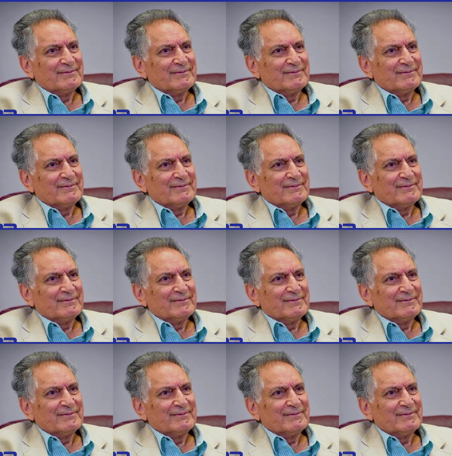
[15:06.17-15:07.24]

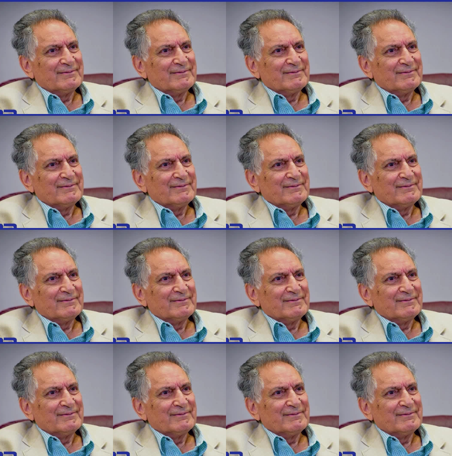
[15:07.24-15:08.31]

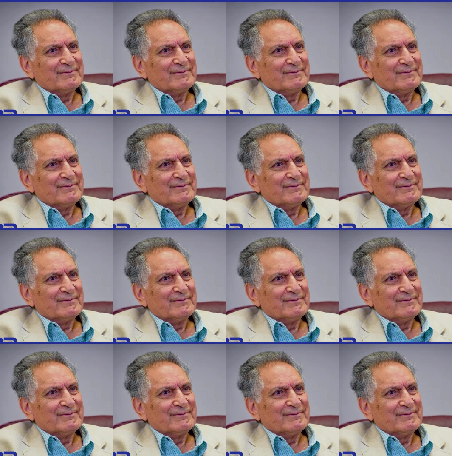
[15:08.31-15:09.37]

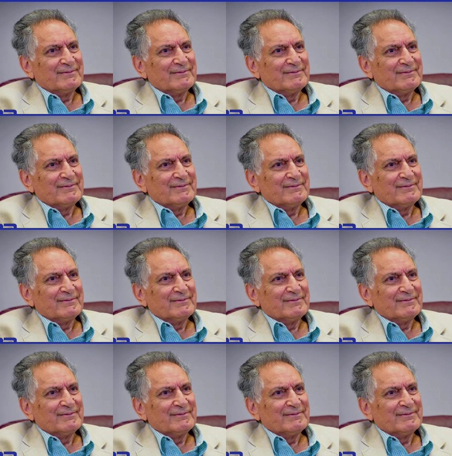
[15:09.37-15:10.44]

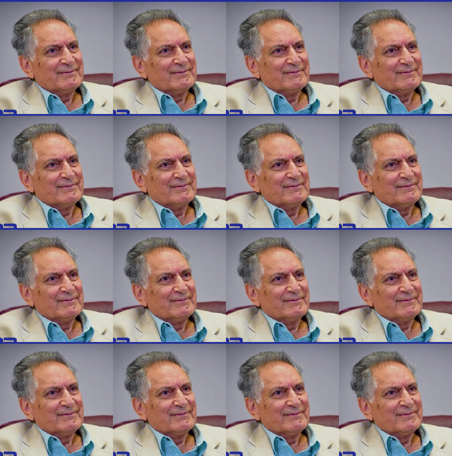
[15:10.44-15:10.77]
The face doesn't move, so there is nothing to read.